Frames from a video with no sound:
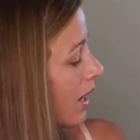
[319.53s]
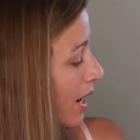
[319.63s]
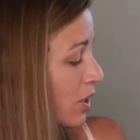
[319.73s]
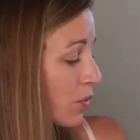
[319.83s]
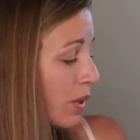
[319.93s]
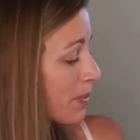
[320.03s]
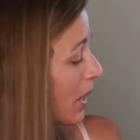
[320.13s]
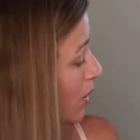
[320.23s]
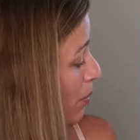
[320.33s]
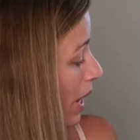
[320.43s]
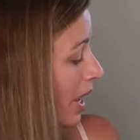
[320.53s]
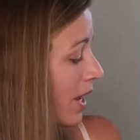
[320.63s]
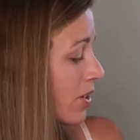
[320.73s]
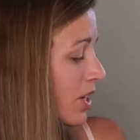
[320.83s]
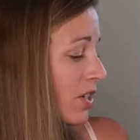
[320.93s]
I just ripped out a
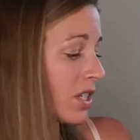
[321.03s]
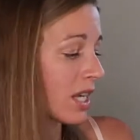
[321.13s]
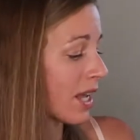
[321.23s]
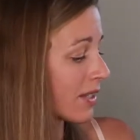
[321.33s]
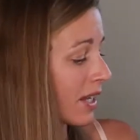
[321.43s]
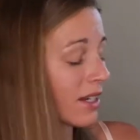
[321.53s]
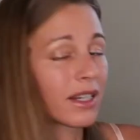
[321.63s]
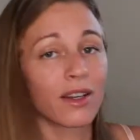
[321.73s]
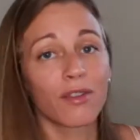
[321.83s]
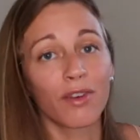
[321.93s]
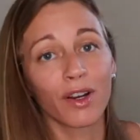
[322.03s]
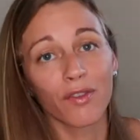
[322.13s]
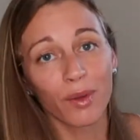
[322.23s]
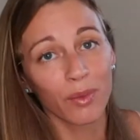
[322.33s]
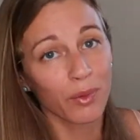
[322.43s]
page each day, sat it down in front of
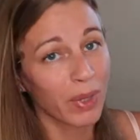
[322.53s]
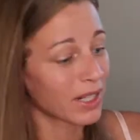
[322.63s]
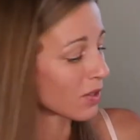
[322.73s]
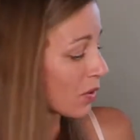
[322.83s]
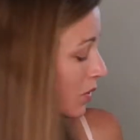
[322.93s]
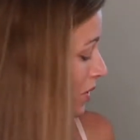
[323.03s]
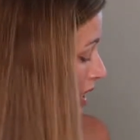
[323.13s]
him with pencils,